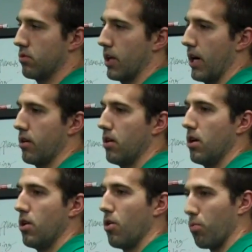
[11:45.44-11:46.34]
okay,
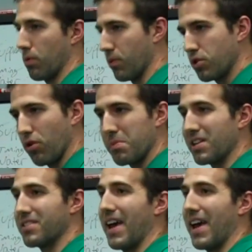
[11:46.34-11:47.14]
we really don't need to